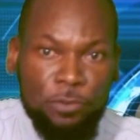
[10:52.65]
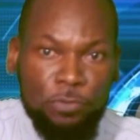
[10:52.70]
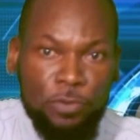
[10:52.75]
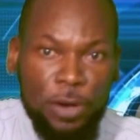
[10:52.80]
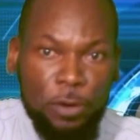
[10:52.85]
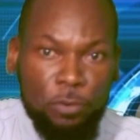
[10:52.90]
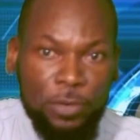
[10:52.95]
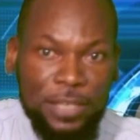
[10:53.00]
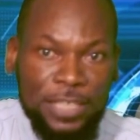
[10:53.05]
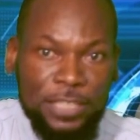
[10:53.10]

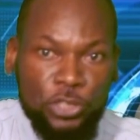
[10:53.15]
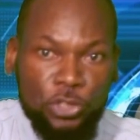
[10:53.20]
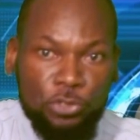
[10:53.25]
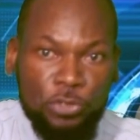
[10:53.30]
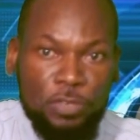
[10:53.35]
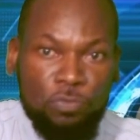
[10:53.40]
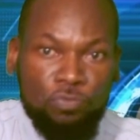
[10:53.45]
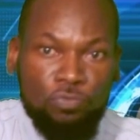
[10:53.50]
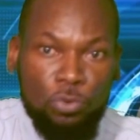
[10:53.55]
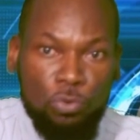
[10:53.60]

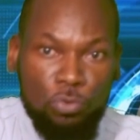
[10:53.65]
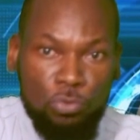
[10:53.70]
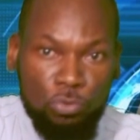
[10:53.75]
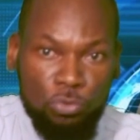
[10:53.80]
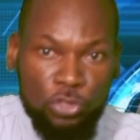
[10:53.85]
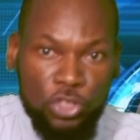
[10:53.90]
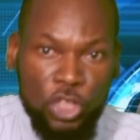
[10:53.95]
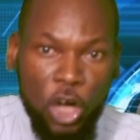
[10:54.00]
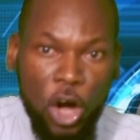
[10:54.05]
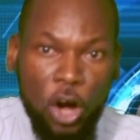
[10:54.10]
regulatory
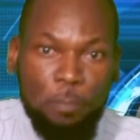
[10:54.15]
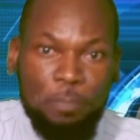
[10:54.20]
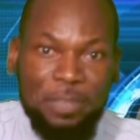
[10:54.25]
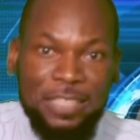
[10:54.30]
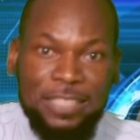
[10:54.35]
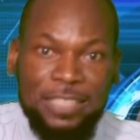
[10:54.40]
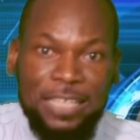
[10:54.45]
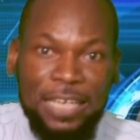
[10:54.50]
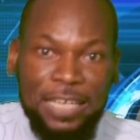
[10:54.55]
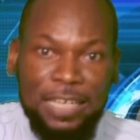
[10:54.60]
rules or be
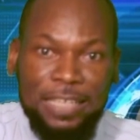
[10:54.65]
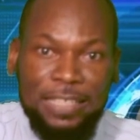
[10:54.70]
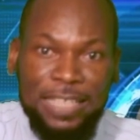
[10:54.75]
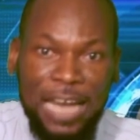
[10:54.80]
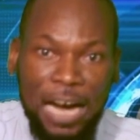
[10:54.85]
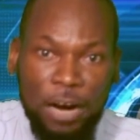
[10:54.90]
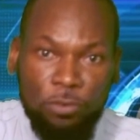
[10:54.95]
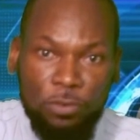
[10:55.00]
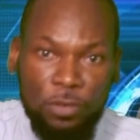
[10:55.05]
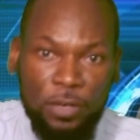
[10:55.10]
taken
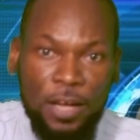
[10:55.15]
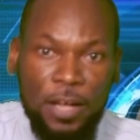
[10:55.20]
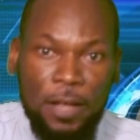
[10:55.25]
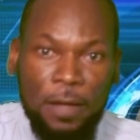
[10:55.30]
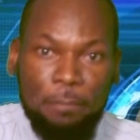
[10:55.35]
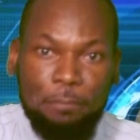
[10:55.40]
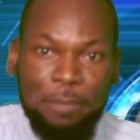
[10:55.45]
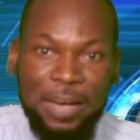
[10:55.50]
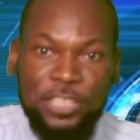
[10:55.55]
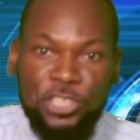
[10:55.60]
down
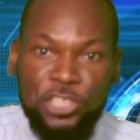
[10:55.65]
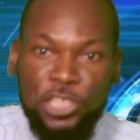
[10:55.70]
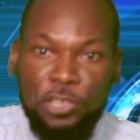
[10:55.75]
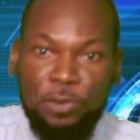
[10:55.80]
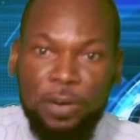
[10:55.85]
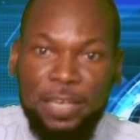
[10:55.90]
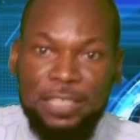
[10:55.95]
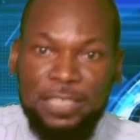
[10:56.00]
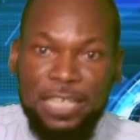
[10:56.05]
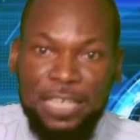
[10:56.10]
by
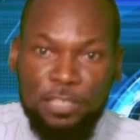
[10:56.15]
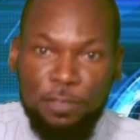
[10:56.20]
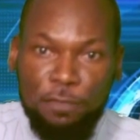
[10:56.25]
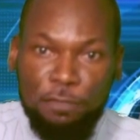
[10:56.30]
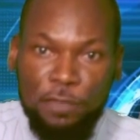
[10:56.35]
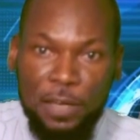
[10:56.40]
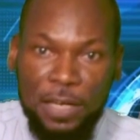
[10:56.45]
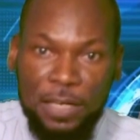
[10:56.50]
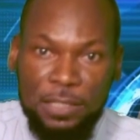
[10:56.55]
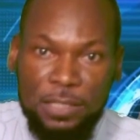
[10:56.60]
January
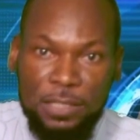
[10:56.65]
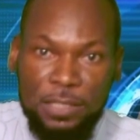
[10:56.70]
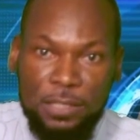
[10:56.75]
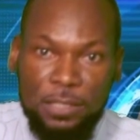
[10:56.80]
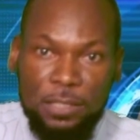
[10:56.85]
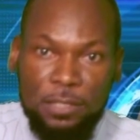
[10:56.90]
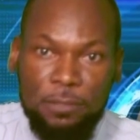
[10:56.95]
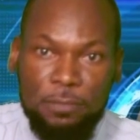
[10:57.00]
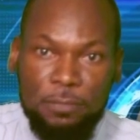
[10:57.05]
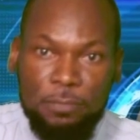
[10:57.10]

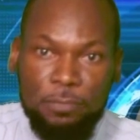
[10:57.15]
31st.